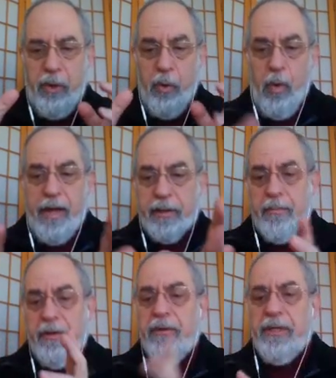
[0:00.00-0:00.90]
US
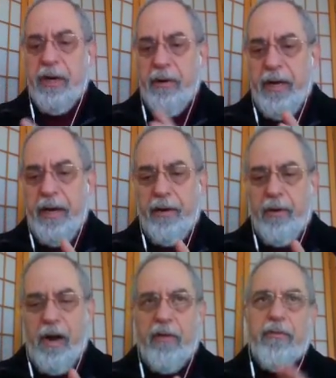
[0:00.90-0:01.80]
military
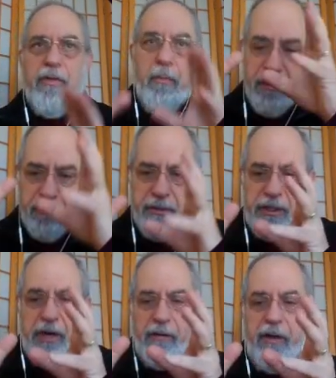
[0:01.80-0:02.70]
aircraft. The
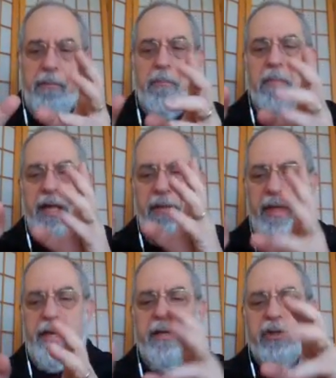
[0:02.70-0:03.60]
military may
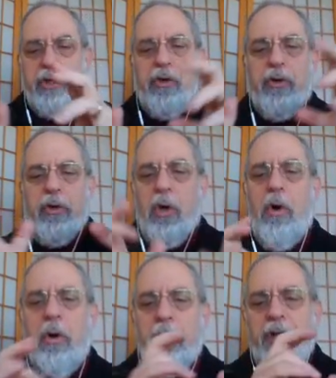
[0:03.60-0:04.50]
then in turn
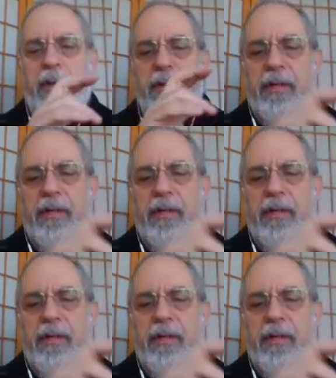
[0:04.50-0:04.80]
call in